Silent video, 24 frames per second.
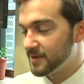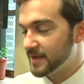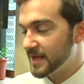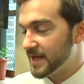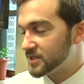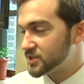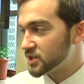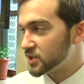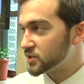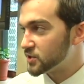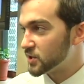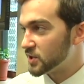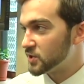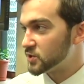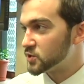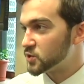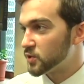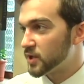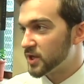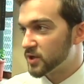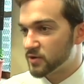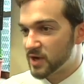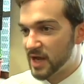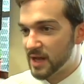It's
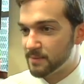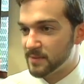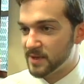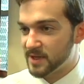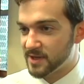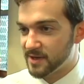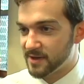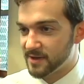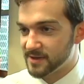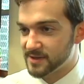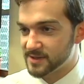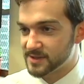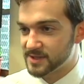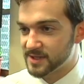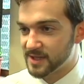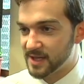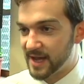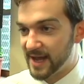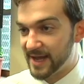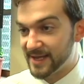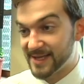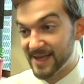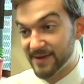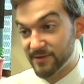really great because
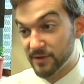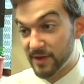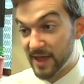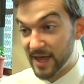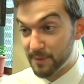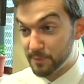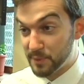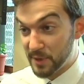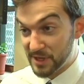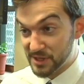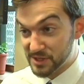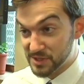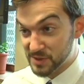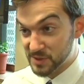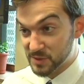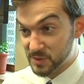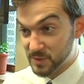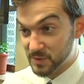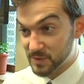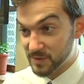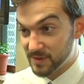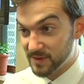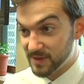I have a lot of patience,